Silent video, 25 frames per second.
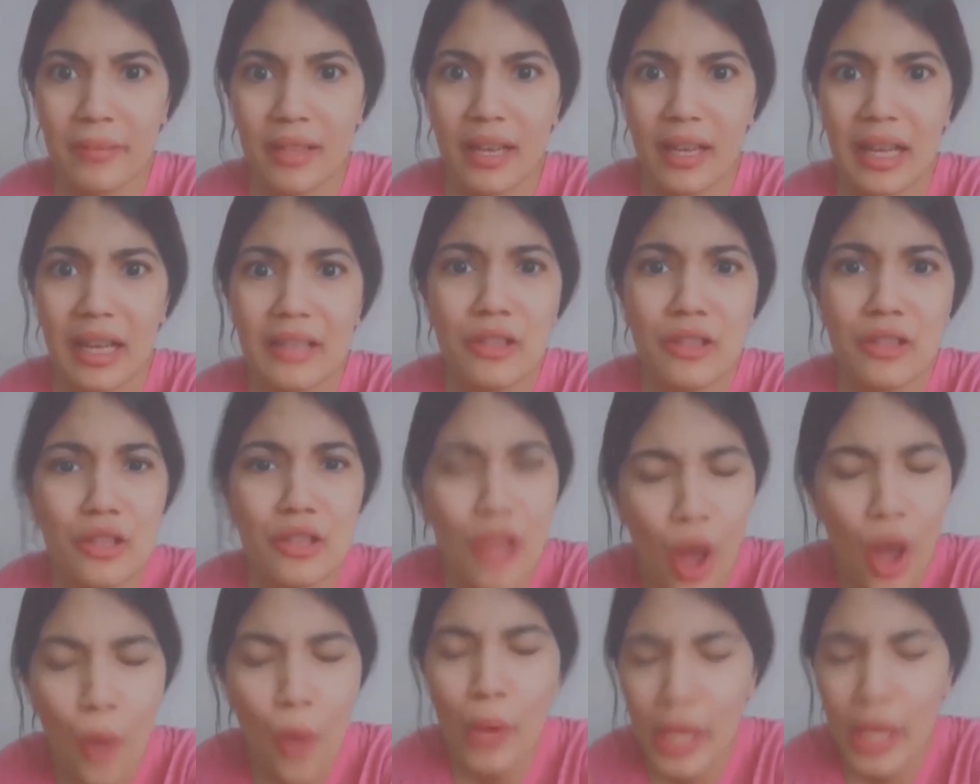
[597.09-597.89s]
And
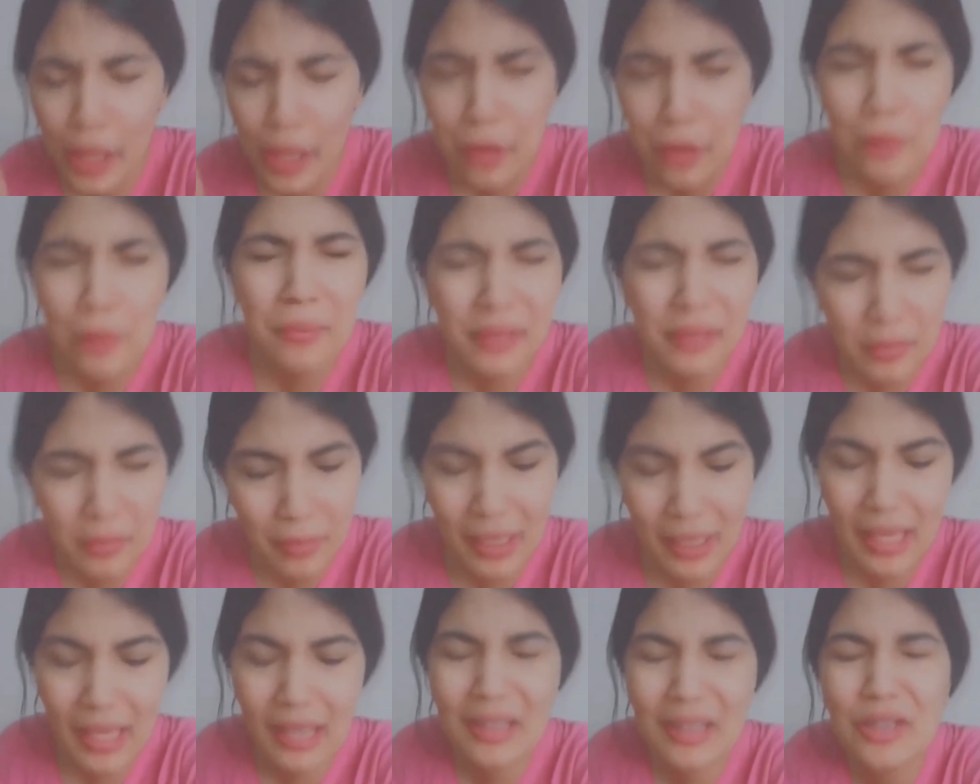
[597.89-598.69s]
no human
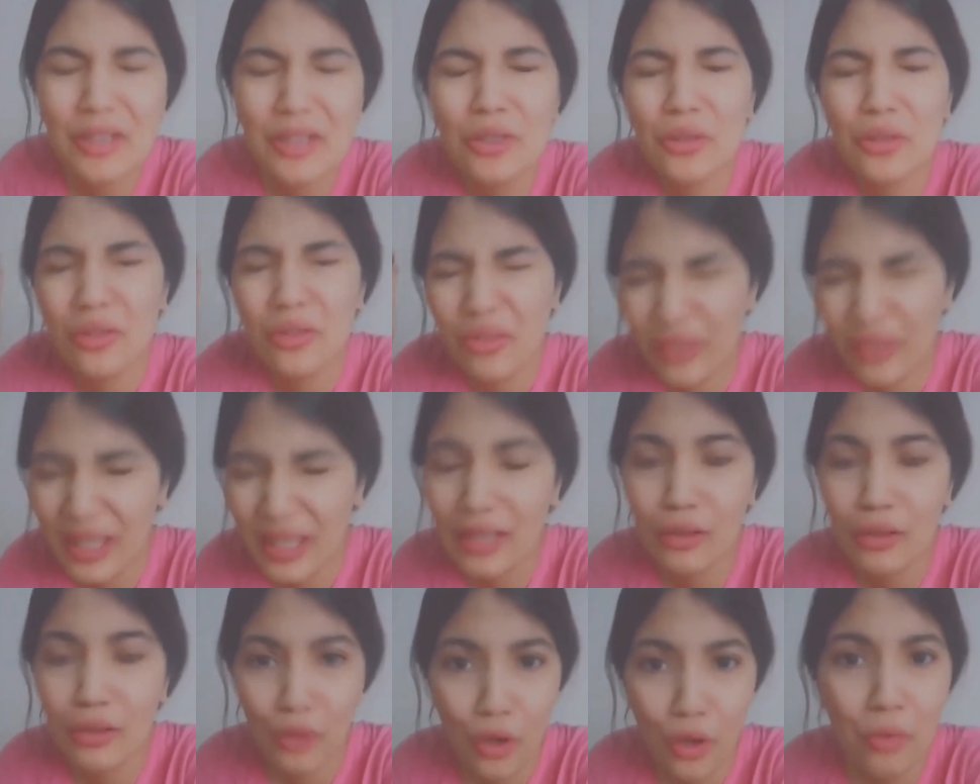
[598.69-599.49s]
being should
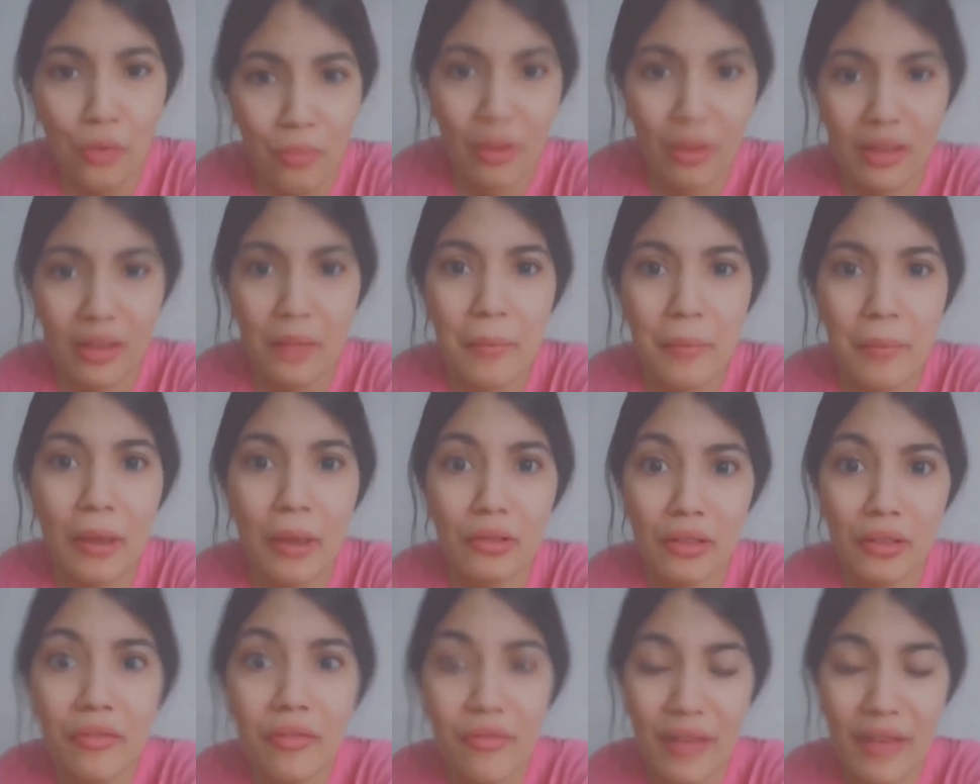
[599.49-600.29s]
feel normal about
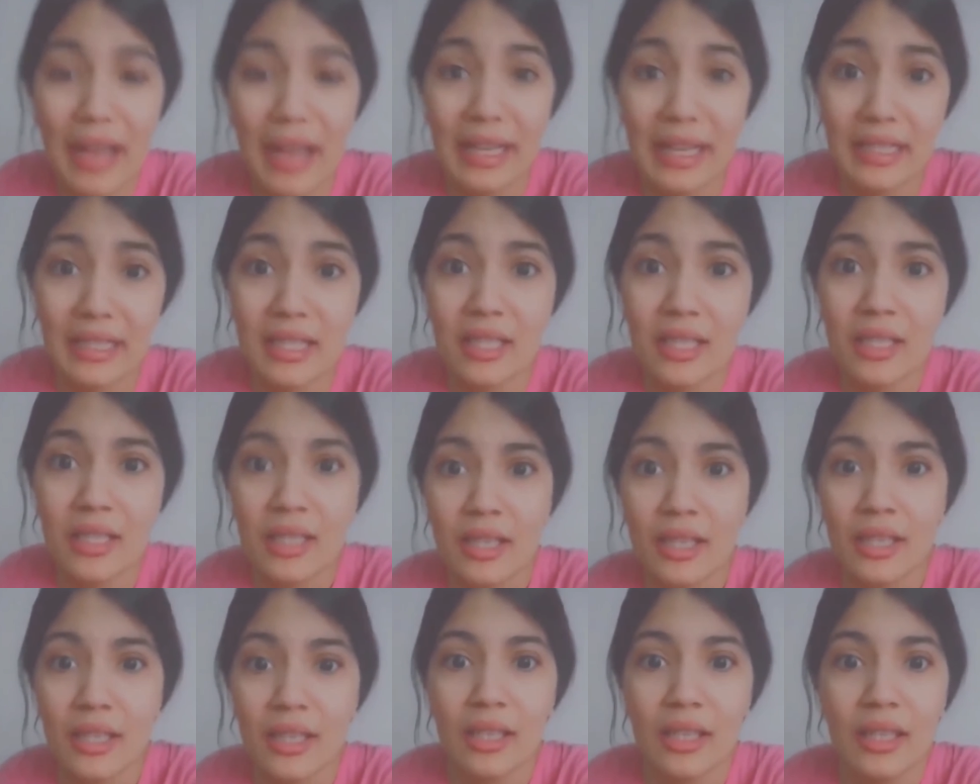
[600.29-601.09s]
the fact
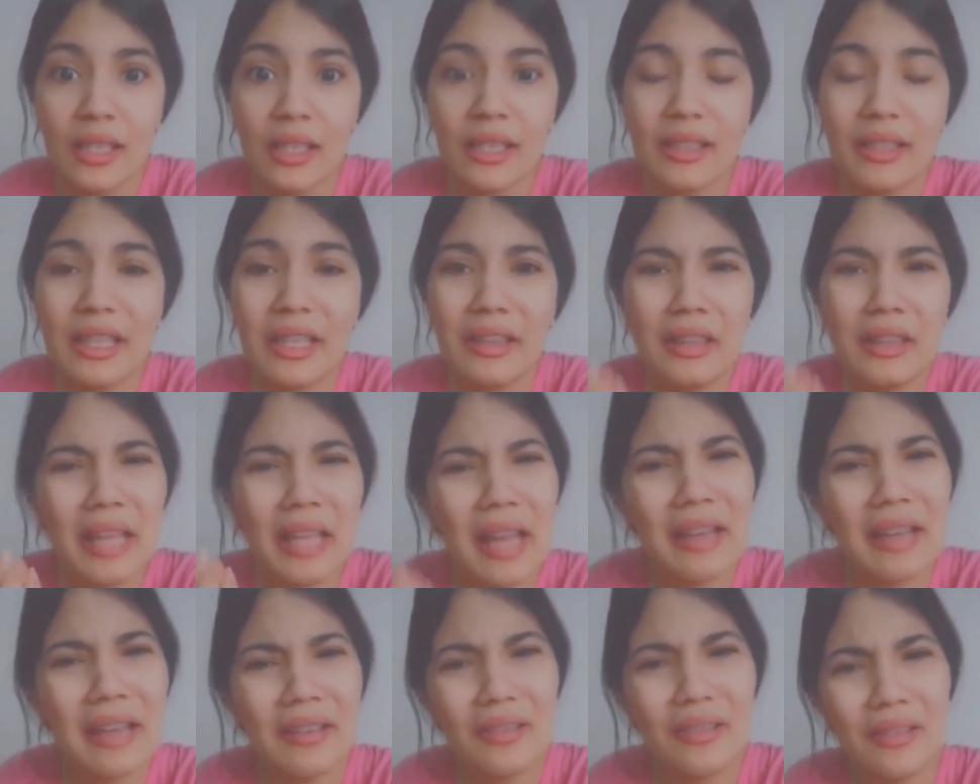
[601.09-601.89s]
that
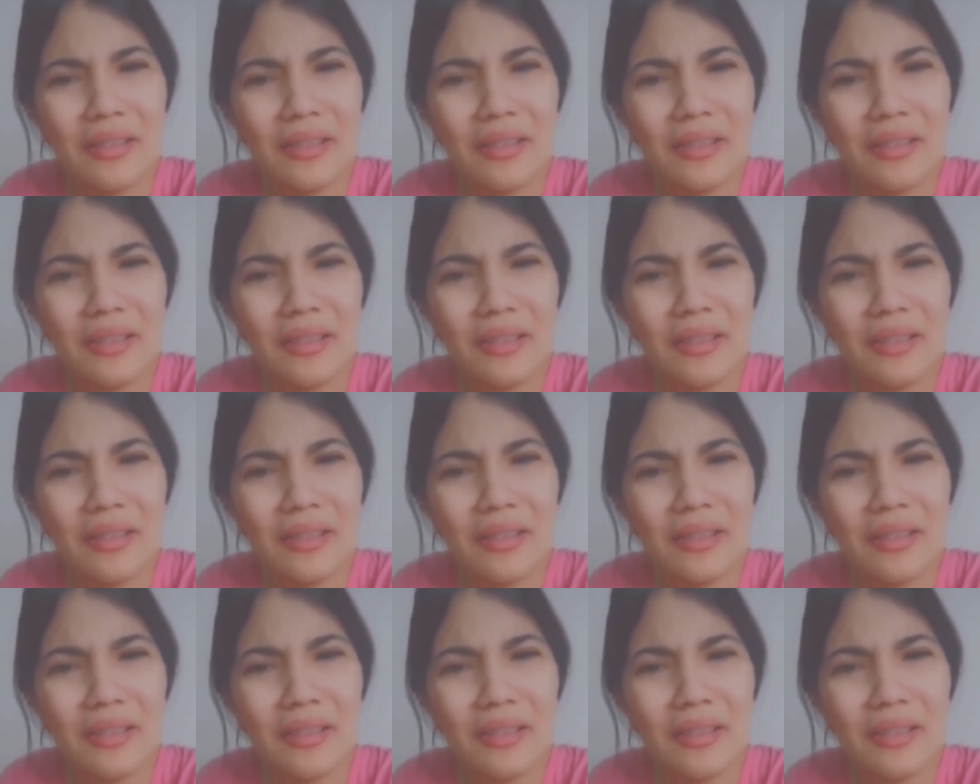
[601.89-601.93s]
there